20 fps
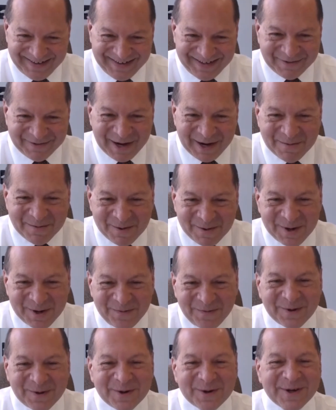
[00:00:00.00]
great word
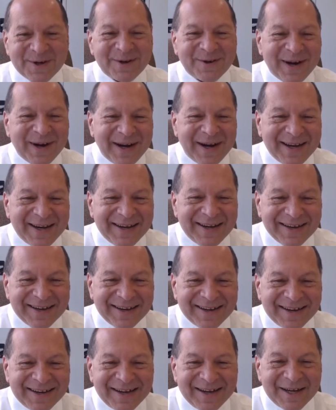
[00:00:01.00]
for it, Craig.
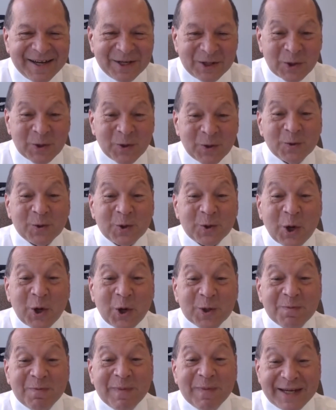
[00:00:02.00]
It's called
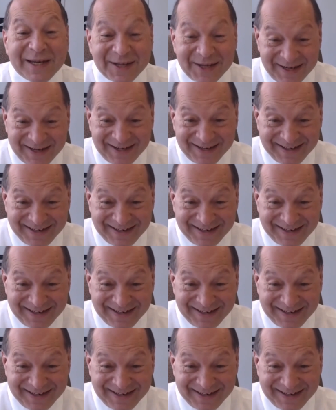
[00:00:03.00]
cosmetic.